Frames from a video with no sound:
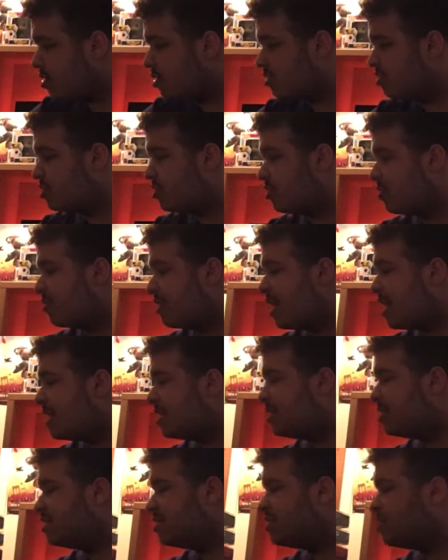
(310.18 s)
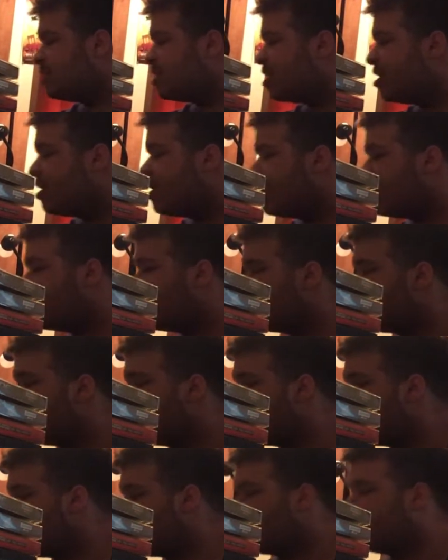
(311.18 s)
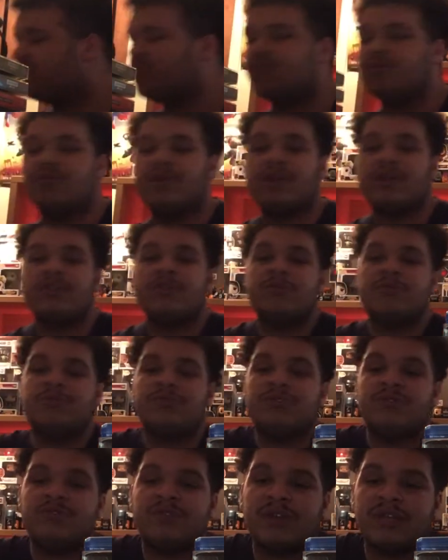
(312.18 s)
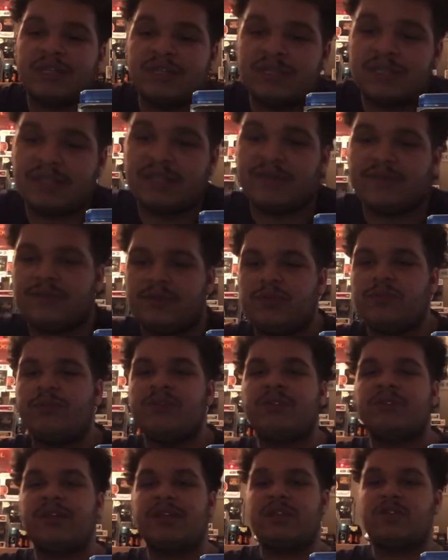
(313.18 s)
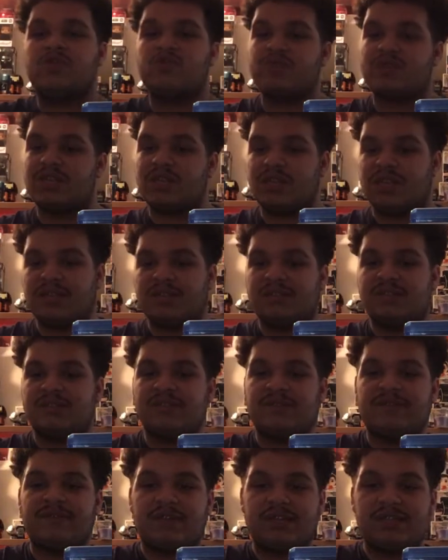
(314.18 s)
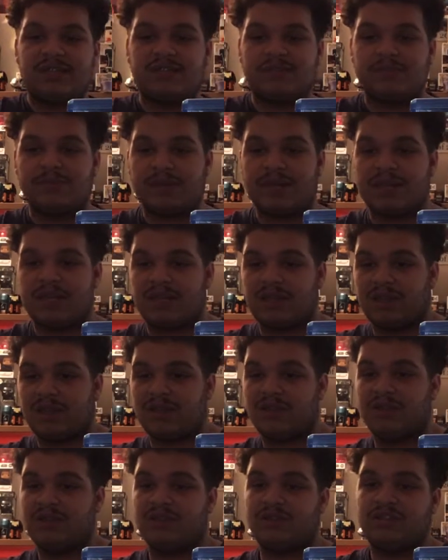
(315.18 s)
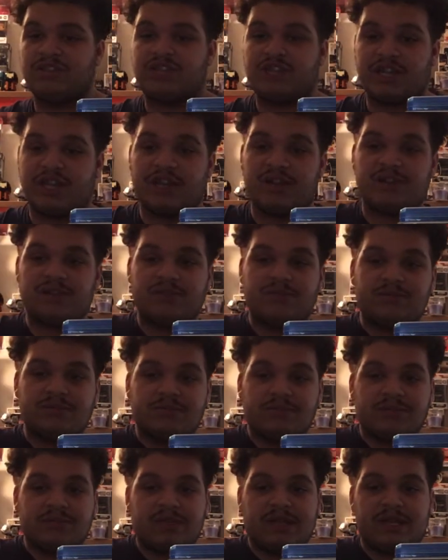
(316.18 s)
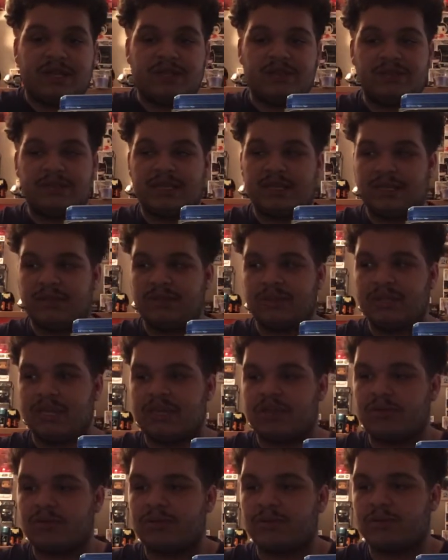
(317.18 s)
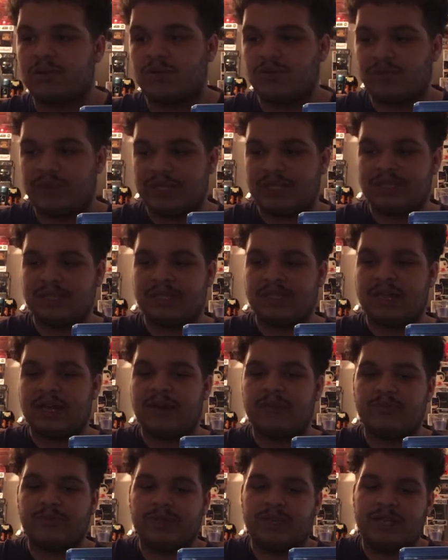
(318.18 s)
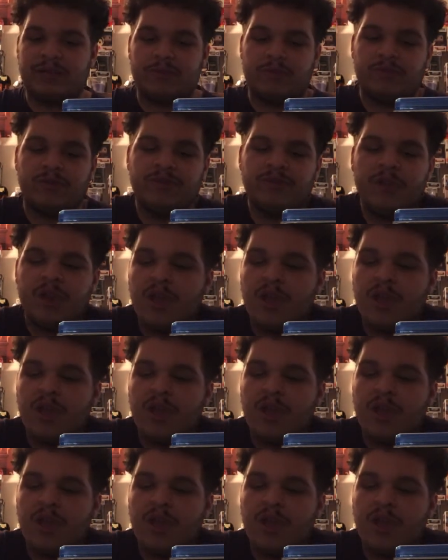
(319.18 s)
So that is the regular Blu-rays, and if you hear like creaking and stuff, that's my chair. That it like creaks a lot when I move.